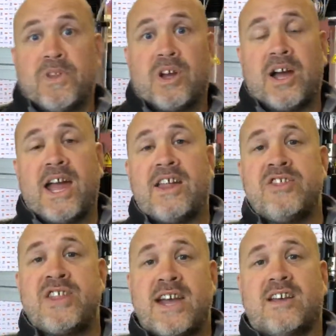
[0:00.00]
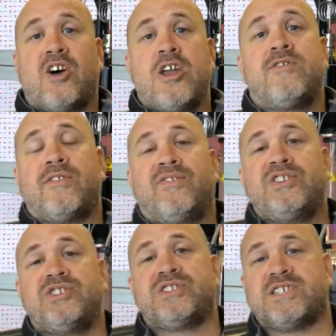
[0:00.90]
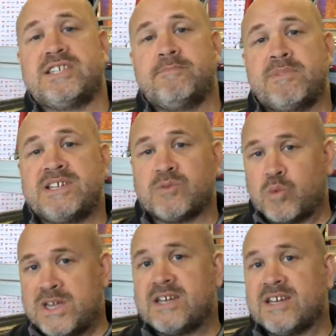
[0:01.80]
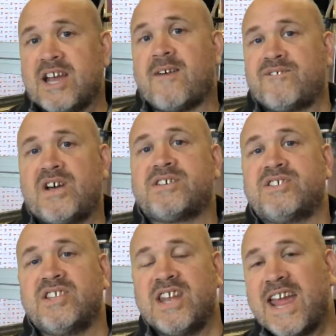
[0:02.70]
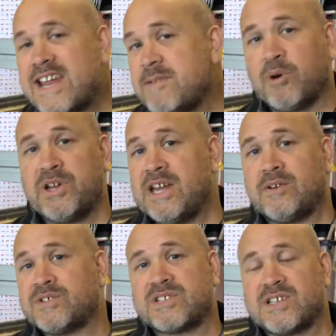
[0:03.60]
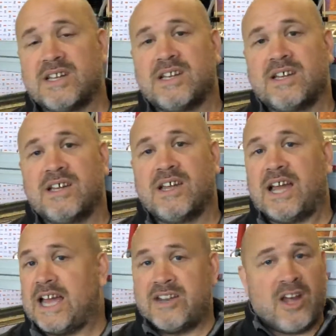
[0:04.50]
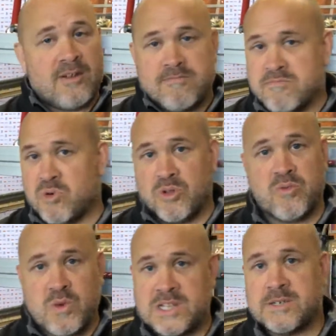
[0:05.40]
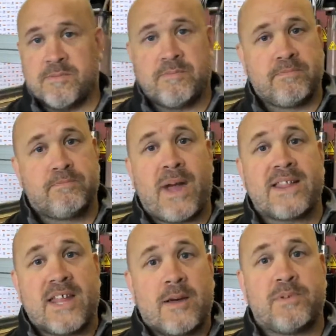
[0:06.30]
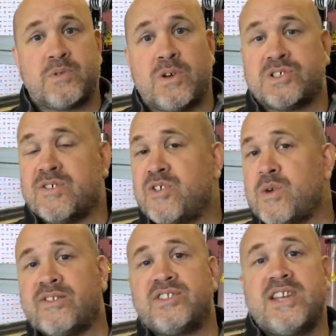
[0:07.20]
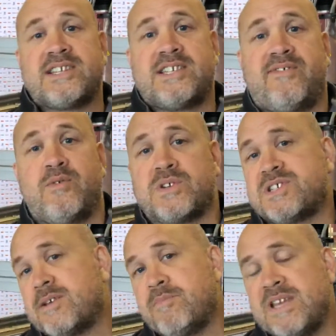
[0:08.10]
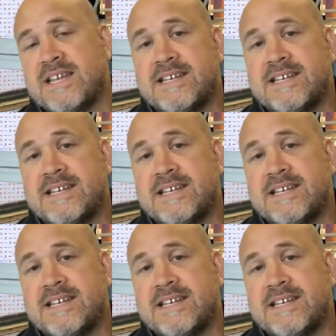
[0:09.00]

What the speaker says: Alright, and that kind of efficiency means we can cut faster than anybody else. And I'm more than willing to back that up as well. So if you have a DXF you want to send me